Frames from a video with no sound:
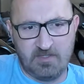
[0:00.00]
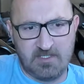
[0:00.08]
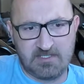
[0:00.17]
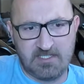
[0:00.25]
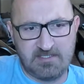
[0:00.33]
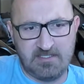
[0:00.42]

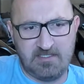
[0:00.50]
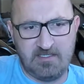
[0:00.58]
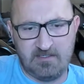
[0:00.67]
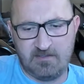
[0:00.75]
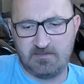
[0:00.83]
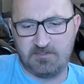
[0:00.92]
US gets it
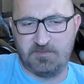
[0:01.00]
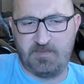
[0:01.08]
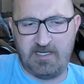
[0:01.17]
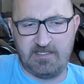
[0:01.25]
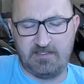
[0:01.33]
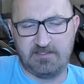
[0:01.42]
here,
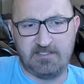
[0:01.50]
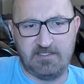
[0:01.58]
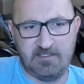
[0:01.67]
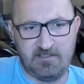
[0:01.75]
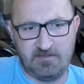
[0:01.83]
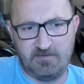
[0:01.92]
Japan gets it
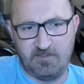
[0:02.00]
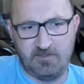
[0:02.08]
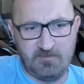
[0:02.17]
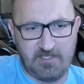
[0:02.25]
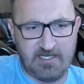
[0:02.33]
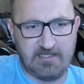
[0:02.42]
here, the
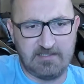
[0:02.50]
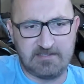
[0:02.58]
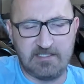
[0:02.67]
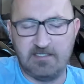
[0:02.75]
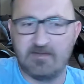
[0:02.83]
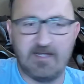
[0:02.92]
UK gets
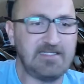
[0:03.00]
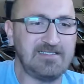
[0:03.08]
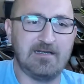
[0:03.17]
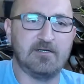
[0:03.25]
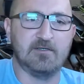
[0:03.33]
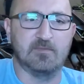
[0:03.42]
it here. That's
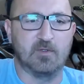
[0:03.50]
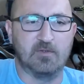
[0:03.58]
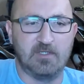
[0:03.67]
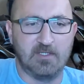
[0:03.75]
terrible.